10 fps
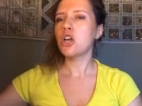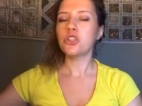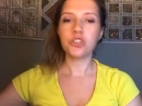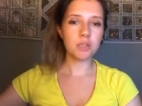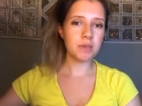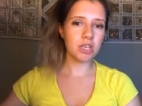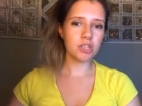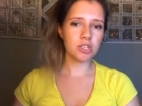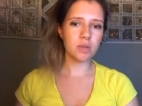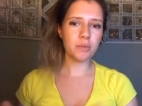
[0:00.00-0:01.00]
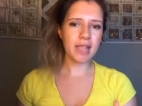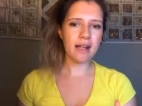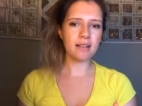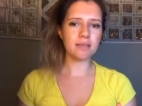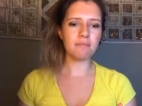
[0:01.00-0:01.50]
just because someone
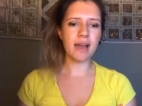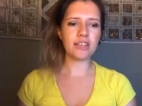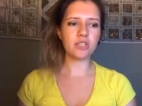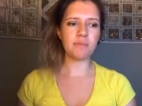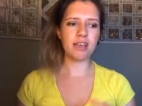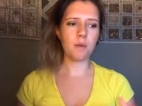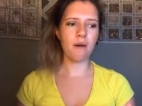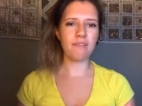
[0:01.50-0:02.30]
else might just pick up on